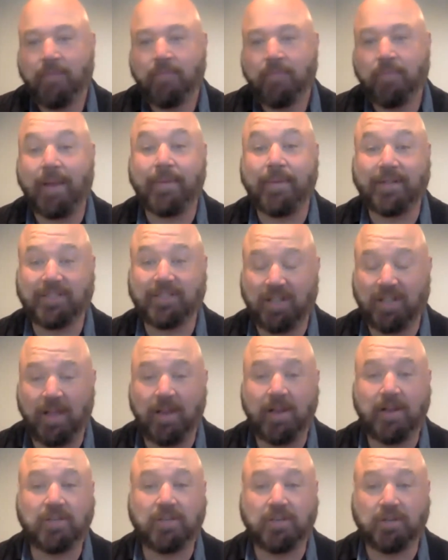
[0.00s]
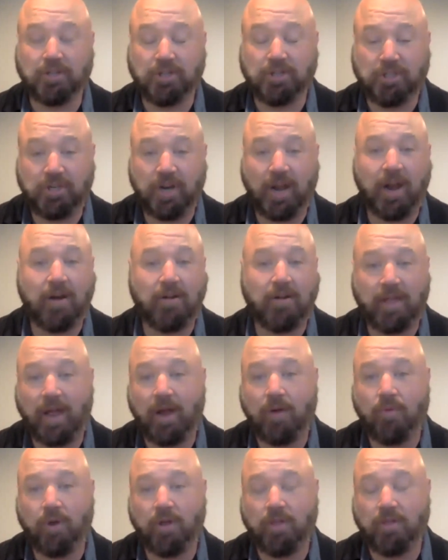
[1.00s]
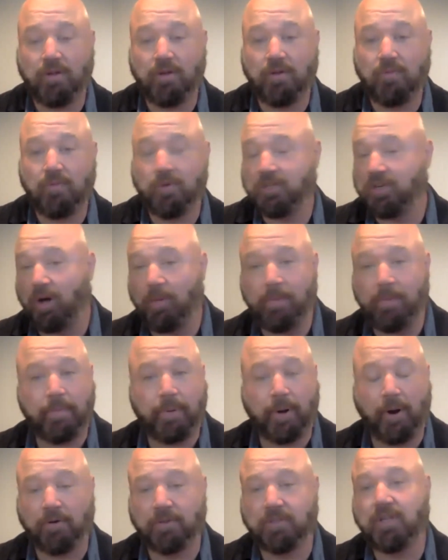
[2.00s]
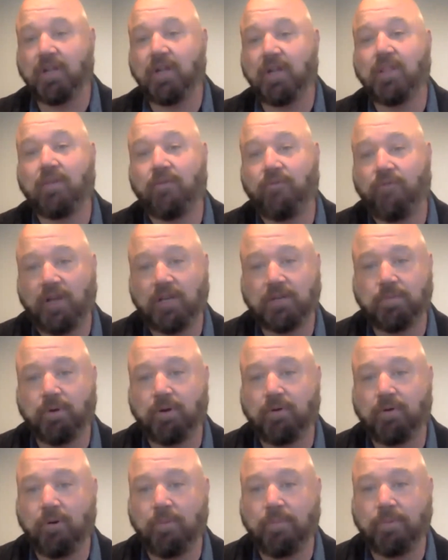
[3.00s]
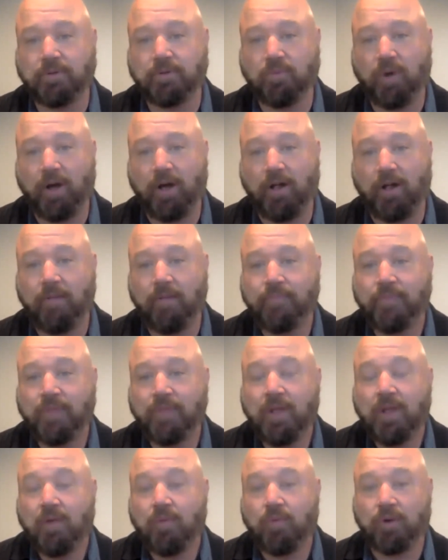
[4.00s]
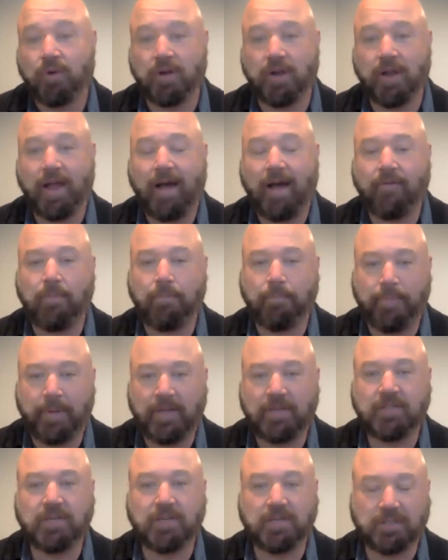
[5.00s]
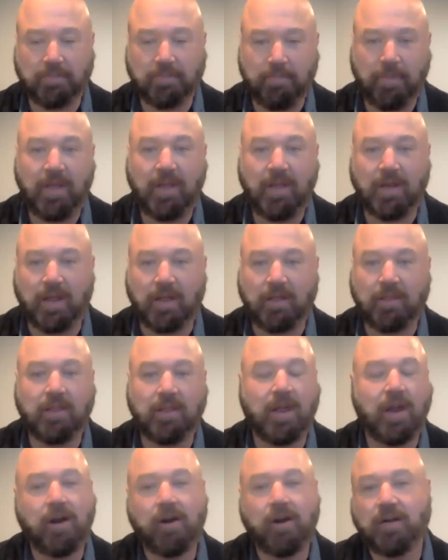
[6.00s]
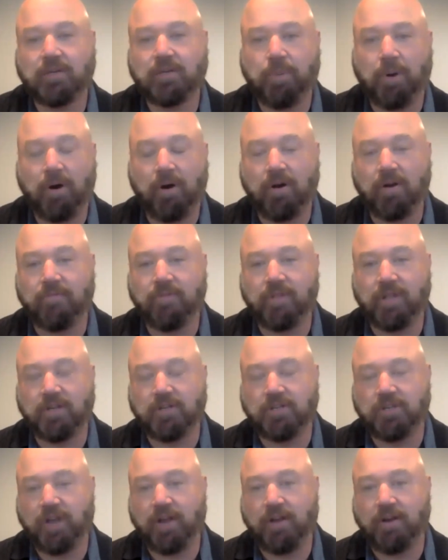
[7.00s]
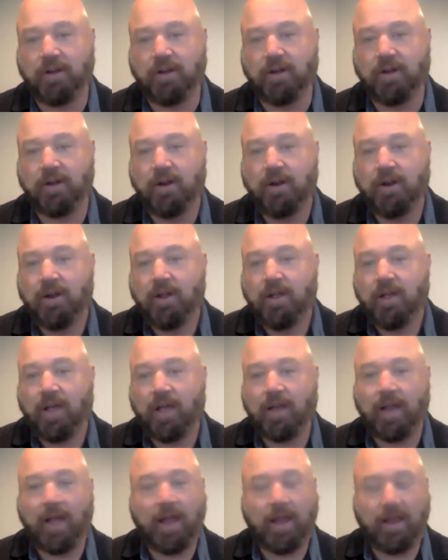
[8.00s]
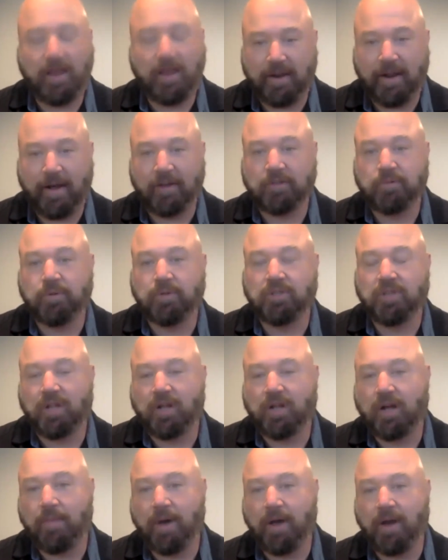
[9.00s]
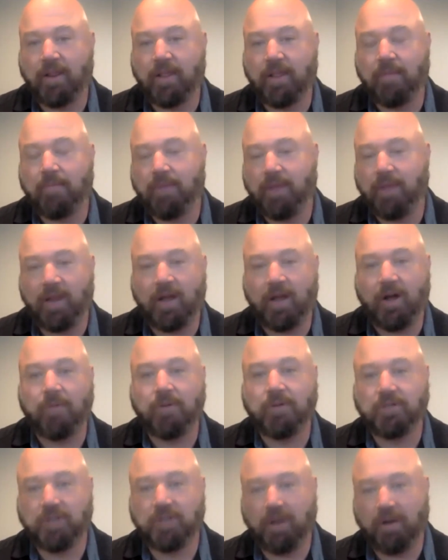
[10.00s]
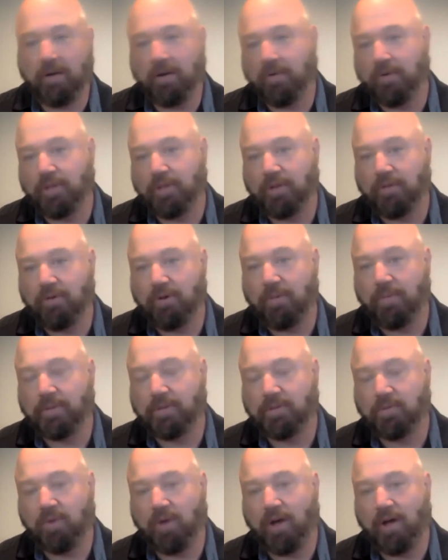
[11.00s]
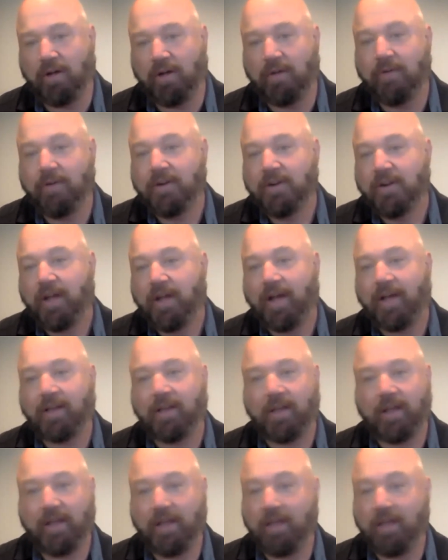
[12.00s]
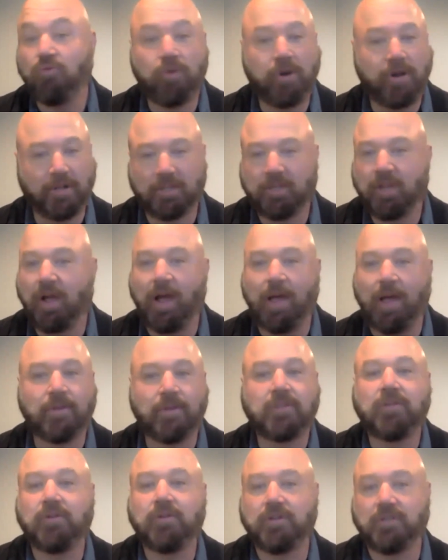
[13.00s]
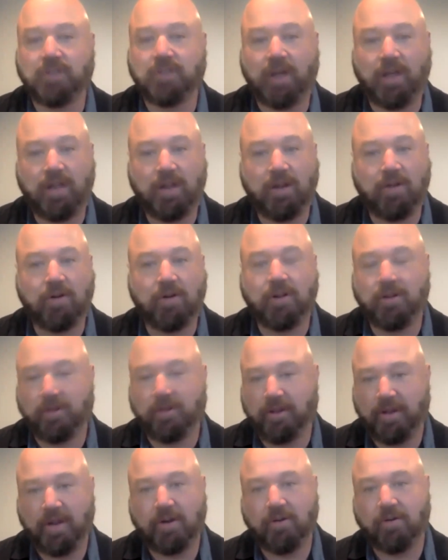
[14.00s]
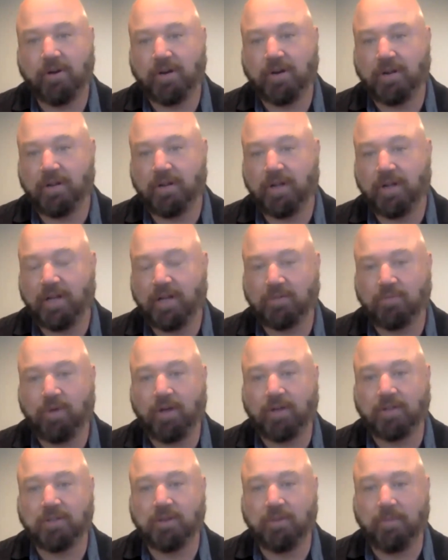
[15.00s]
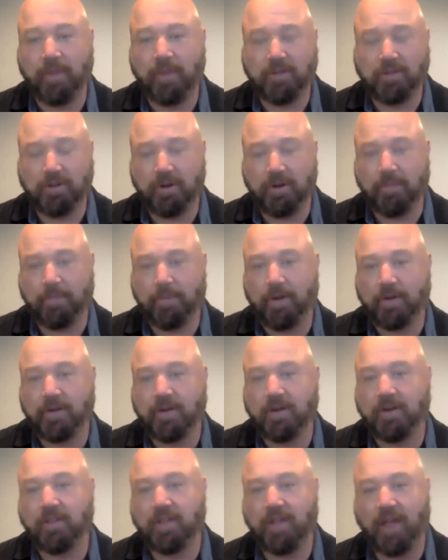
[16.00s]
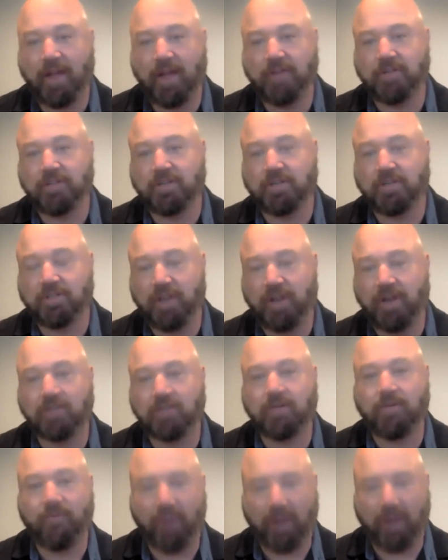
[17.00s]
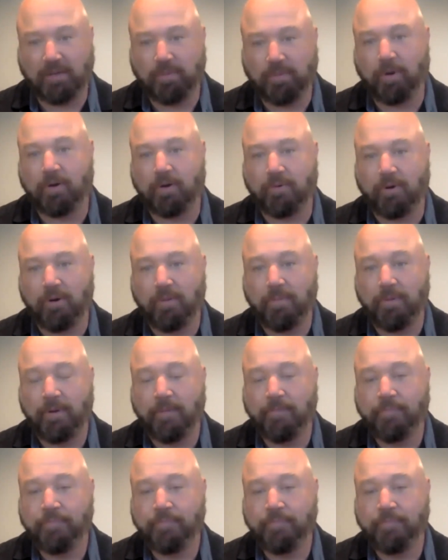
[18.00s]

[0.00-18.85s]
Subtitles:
But I'm excited to share that with you, which I'll be posting in the Facebook group as well. We're going to have a business meeting there as part of the agenda, and any announcements that come out of that meeting, I'll be sharing with the group as well in real time. As soon as I hear it, you'll hear it as well. So make sure you're plugged into the Agents of Change Facebook group.